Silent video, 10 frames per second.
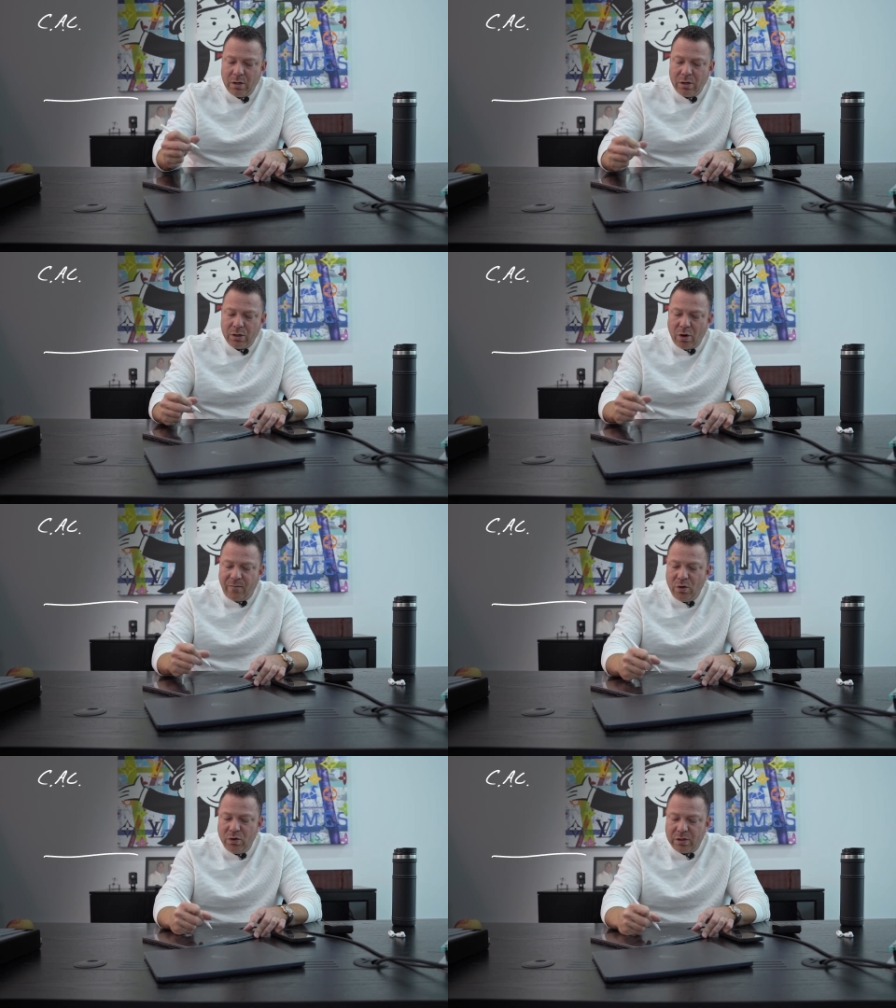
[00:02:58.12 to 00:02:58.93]
So if
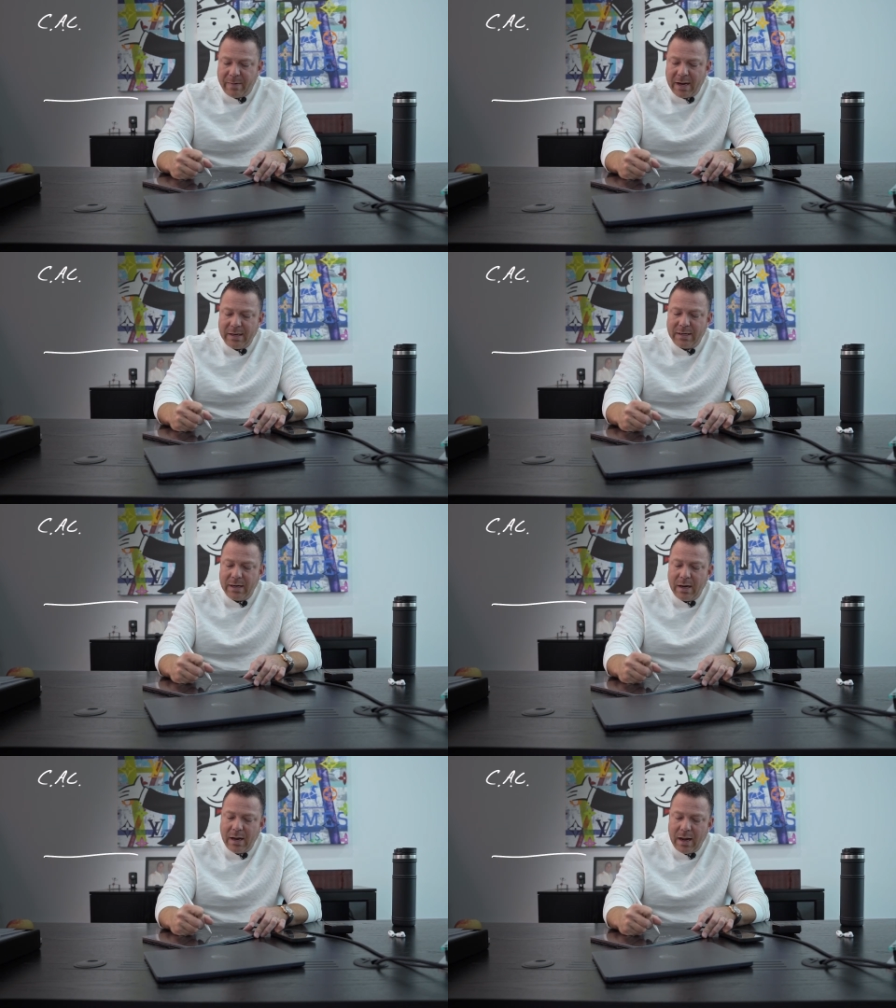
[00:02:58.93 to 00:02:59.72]
you spent
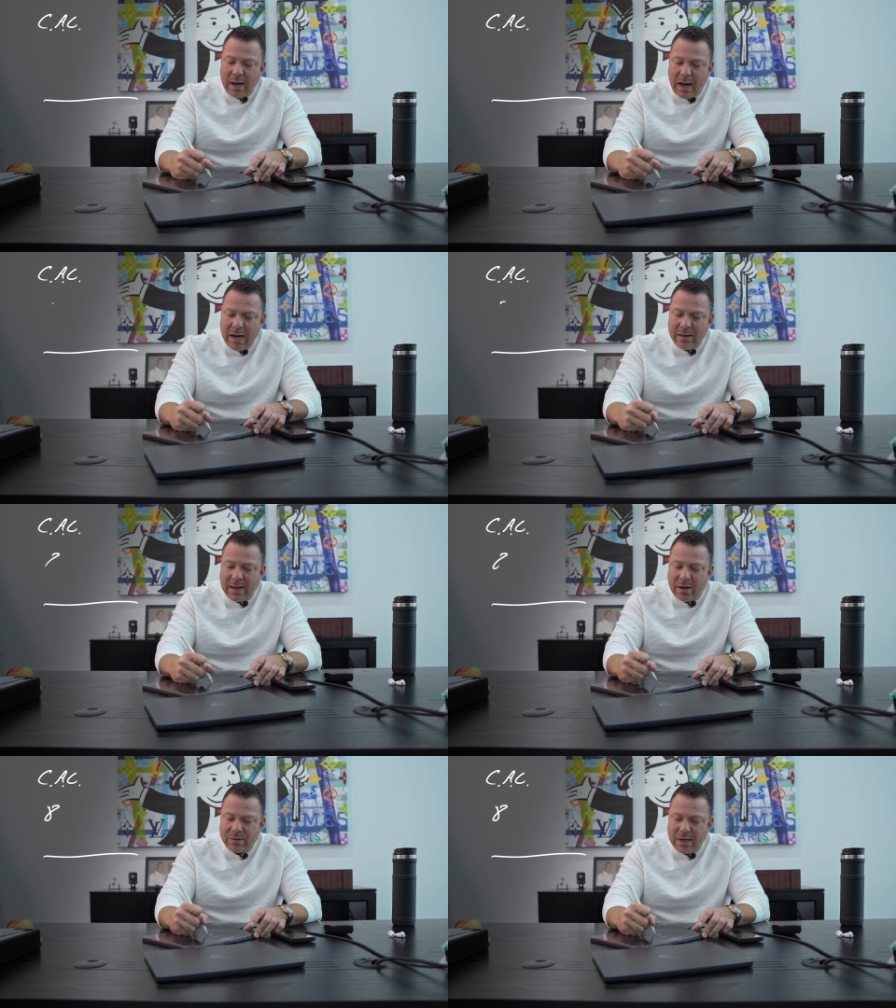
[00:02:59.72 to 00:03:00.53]

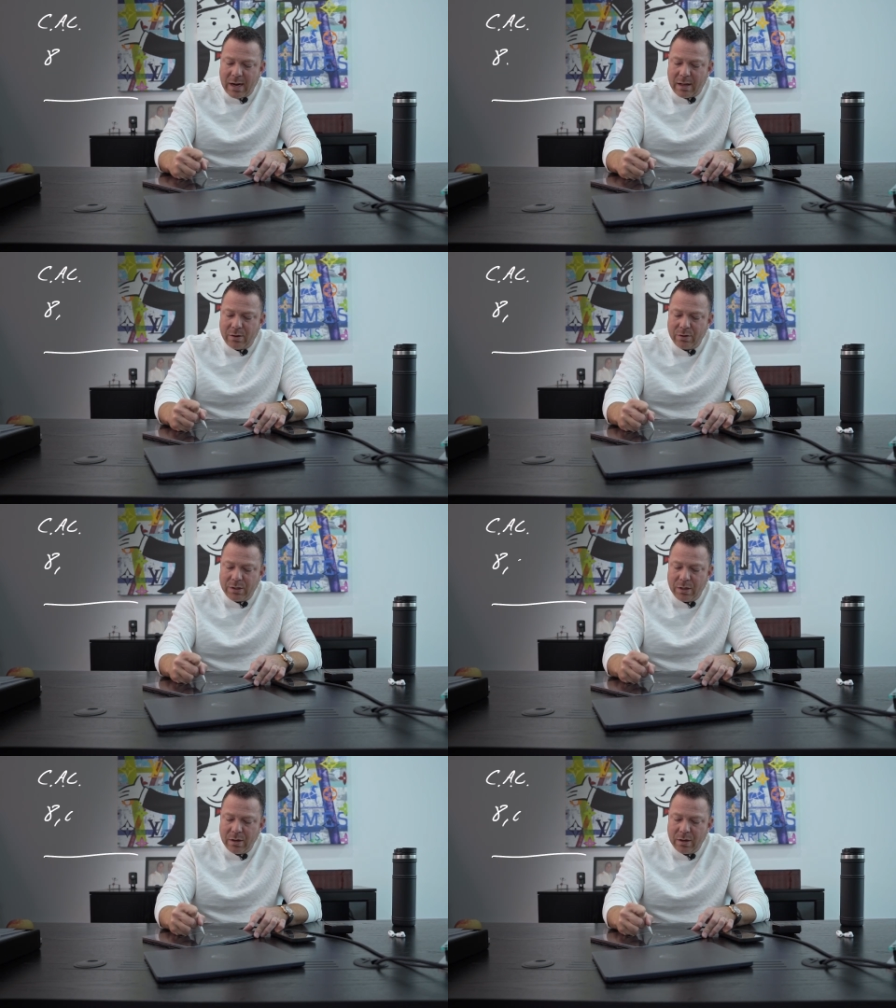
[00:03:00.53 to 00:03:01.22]
$8,000